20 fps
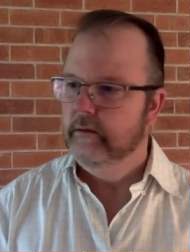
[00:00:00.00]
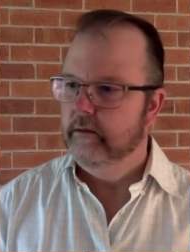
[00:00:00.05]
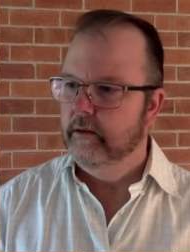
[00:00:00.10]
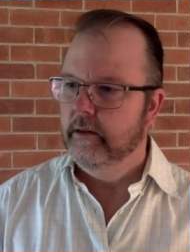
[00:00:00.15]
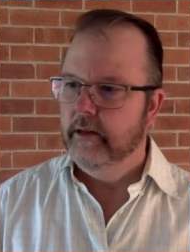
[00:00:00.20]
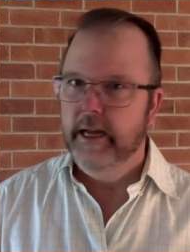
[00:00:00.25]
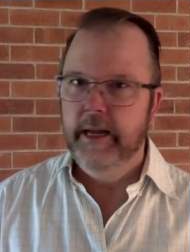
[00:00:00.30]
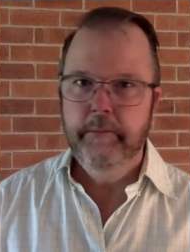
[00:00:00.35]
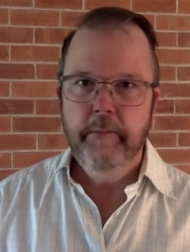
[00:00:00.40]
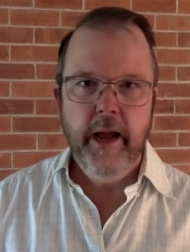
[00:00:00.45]

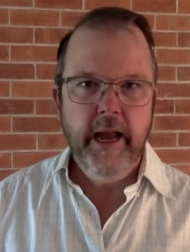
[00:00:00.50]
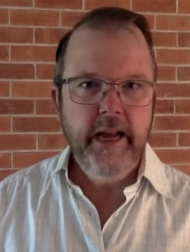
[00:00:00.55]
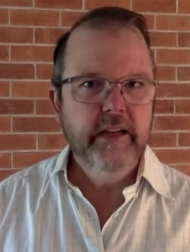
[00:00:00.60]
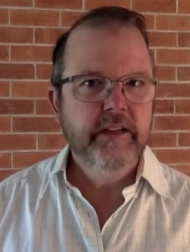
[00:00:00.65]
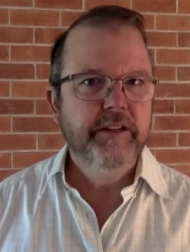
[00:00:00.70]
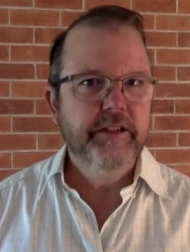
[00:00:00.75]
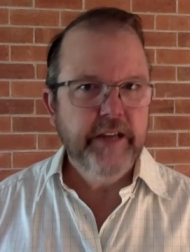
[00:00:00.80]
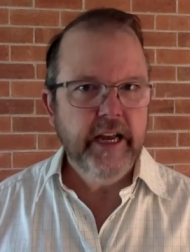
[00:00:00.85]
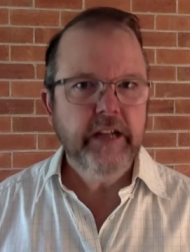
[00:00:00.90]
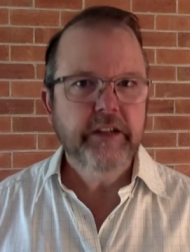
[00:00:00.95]
It makes
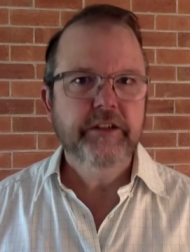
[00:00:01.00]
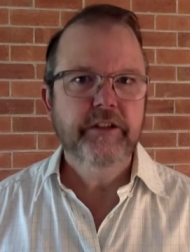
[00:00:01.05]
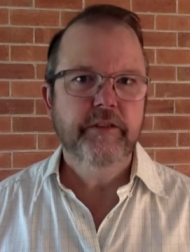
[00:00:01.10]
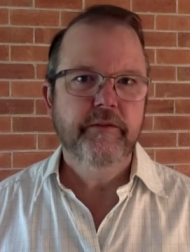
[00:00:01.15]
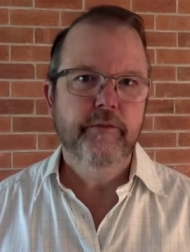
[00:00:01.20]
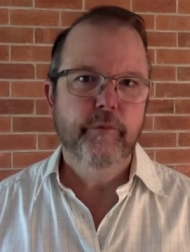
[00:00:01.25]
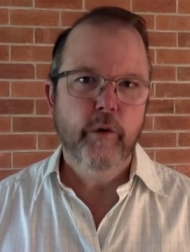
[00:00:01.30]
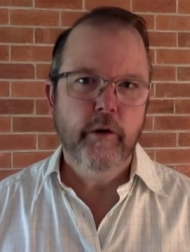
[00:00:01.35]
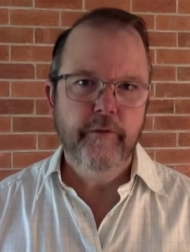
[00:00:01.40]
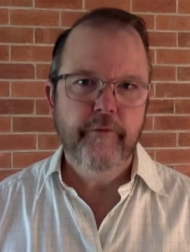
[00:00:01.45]
sense of
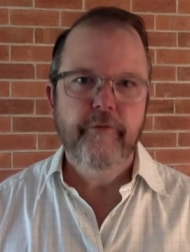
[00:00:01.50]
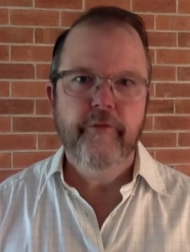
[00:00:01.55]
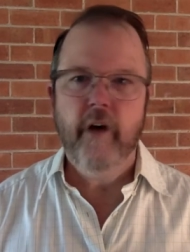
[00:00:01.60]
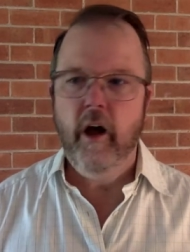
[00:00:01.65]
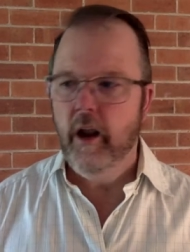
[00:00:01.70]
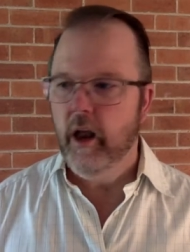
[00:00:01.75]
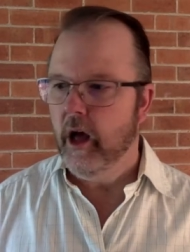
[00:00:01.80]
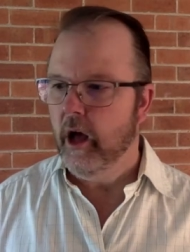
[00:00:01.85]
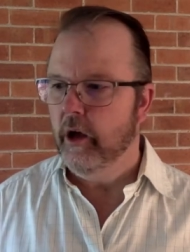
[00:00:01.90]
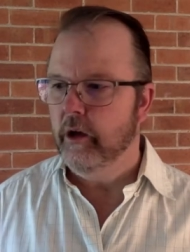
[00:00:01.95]
what
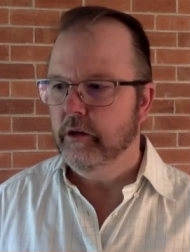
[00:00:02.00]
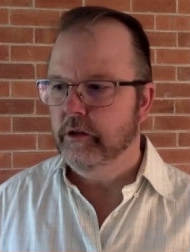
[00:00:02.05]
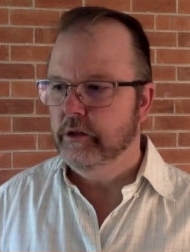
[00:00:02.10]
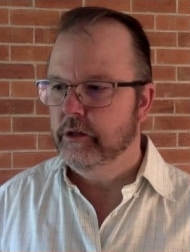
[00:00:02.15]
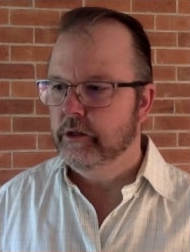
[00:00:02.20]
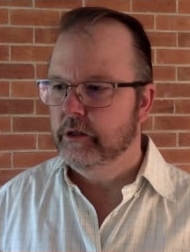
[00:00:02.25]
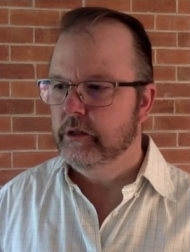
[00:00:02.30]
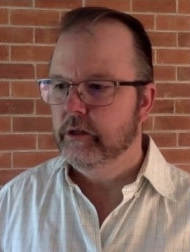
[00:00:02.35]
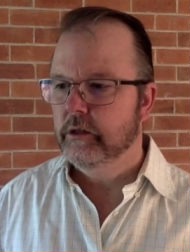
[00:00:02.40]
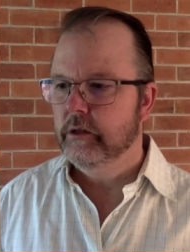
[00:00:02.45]

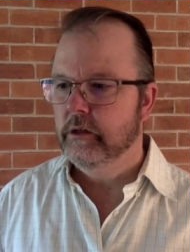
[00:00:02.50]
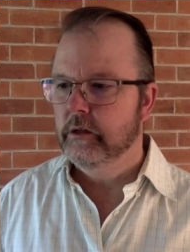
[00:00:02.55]
follows.